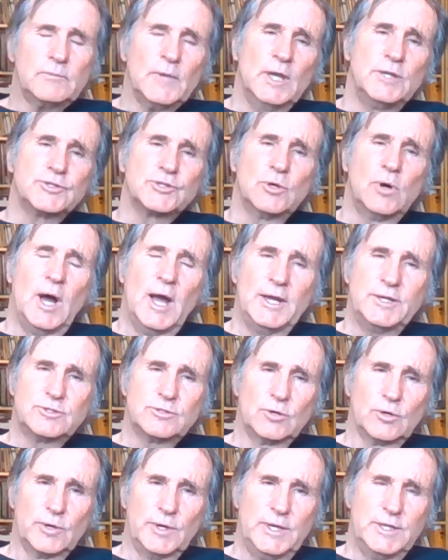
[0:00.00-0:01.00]
And so high
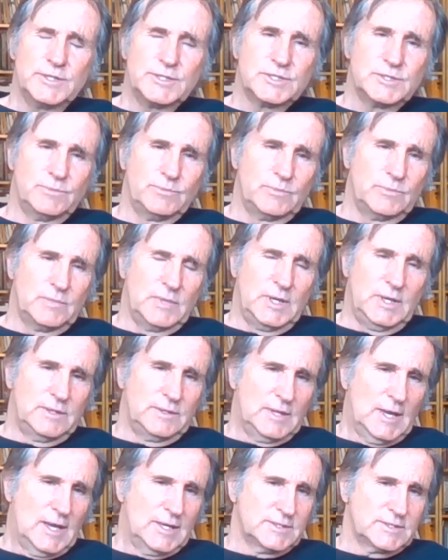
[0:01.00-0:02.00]
Toryism,
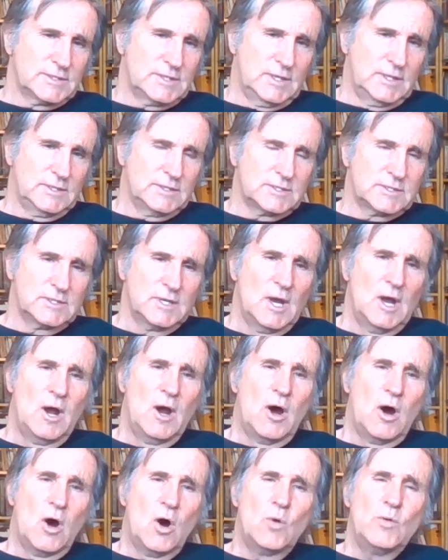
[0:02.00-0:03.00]
in that sense,
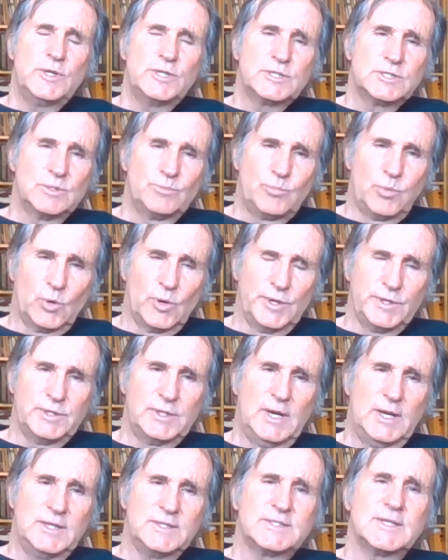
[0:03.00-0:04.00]
always
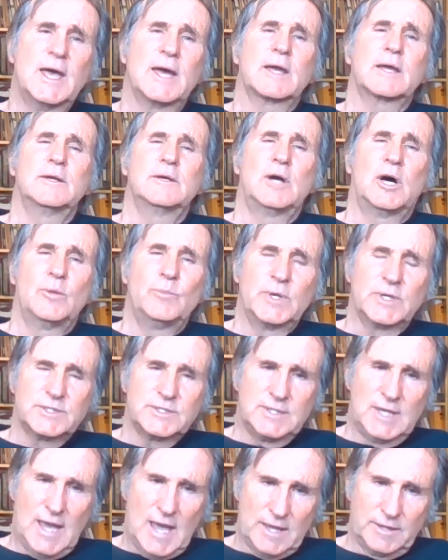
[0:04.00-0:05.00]
subordinates
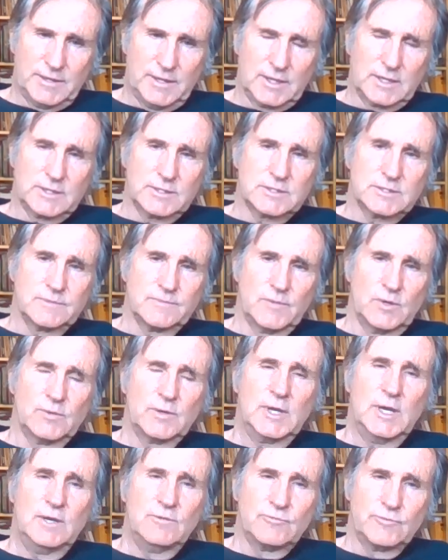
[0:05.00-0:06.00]
economics to ethics,
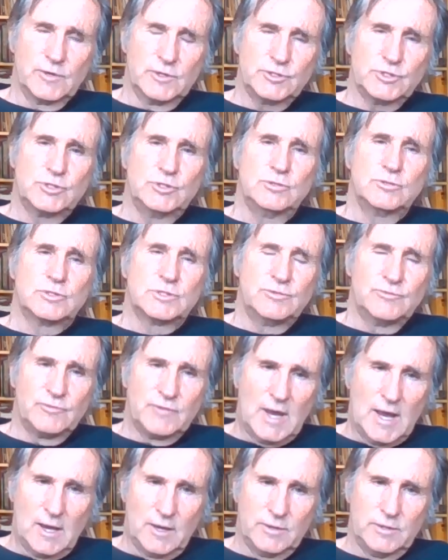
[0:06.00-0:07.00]
virtues to
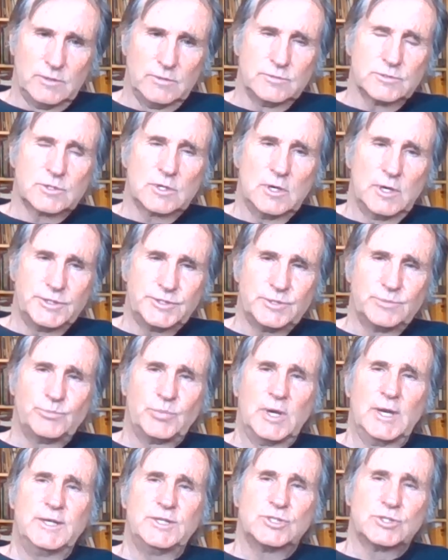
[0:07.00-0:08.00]
values,
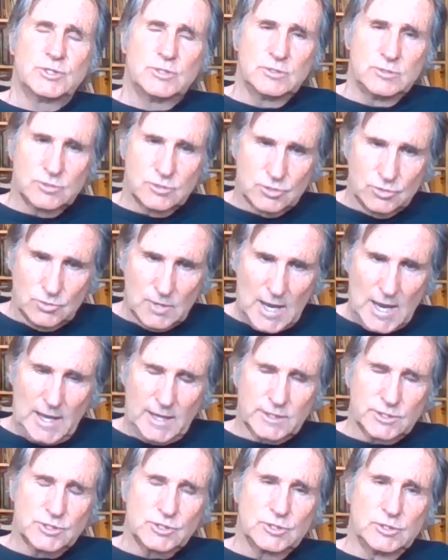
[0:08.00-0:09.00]
contemplation to
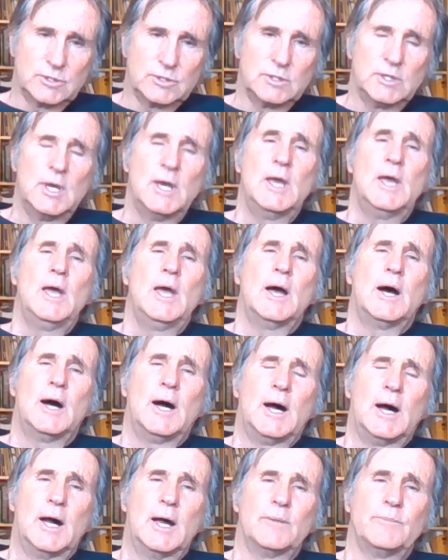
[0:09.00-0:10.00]
action,
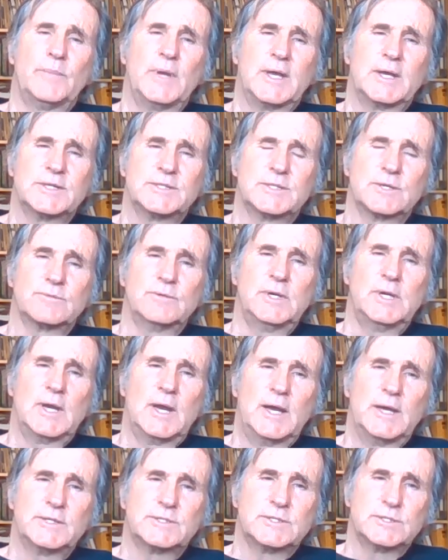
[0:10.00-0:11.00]
because it
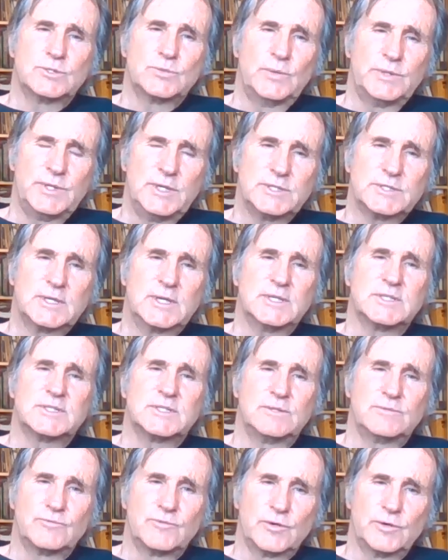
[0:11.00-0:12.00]
realizes when this
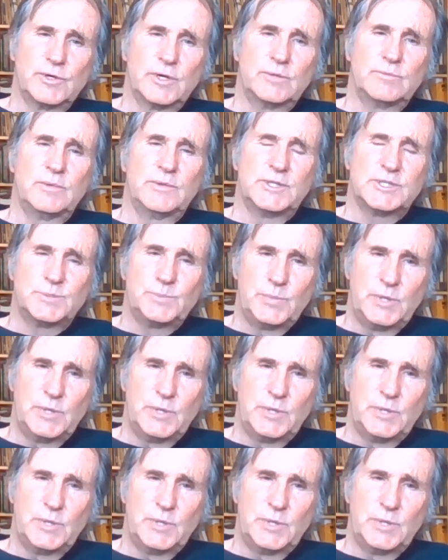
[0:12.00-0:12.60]
gets inverted, when this